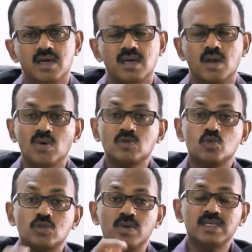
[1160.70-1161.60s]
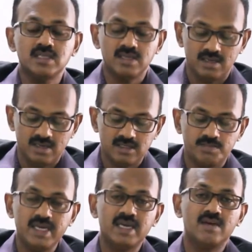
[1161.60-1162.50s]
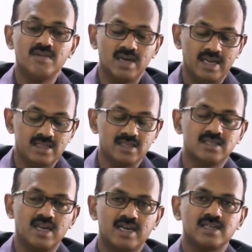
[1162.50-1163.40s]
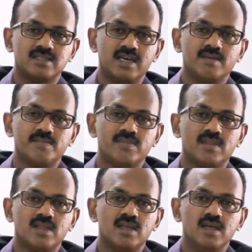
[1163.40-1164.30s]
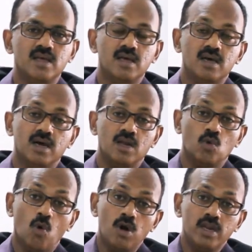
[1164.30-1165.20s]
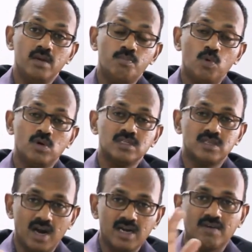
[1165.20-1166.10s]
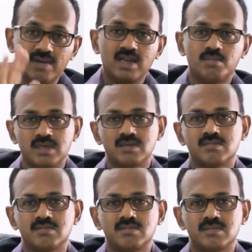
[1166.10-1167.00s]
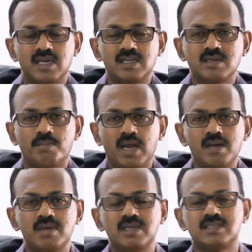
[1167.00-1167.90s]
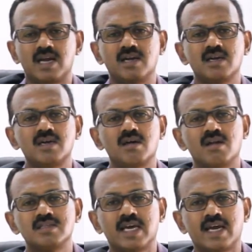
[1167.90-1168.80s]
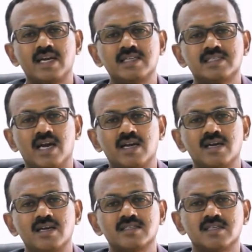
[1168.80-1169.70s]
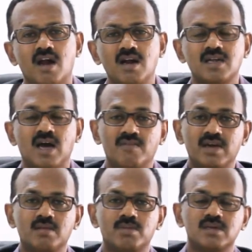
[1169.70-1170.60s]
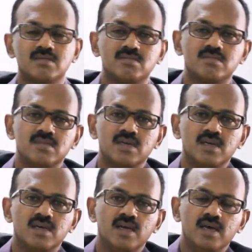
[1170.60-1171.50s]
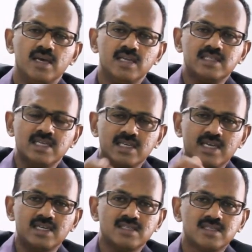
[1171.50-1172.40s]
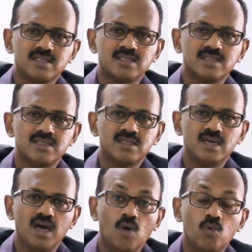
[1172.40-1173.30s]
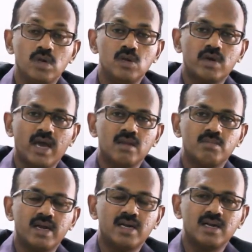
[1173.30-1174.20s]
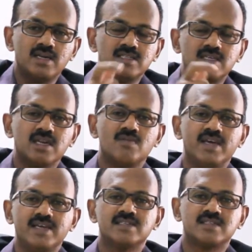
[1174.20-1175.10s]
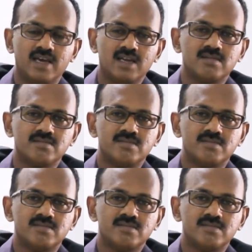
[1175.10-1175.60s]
Now a situation is being given like this. Let us say a known input is not available, that is a primary standard or a secondary standard is not available. In such a case, how will you calibrate a digital weighing scale?